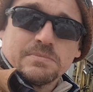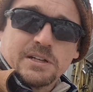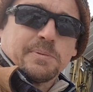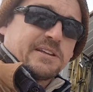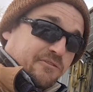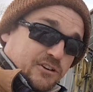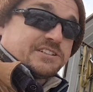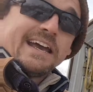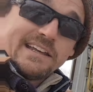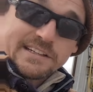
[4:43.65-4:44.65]
It'll be the
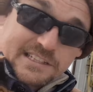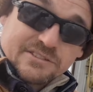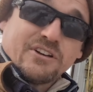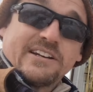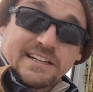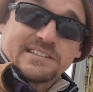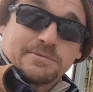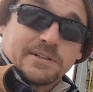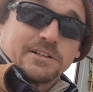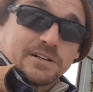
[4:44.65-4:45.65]
first hay that gets fed next winter.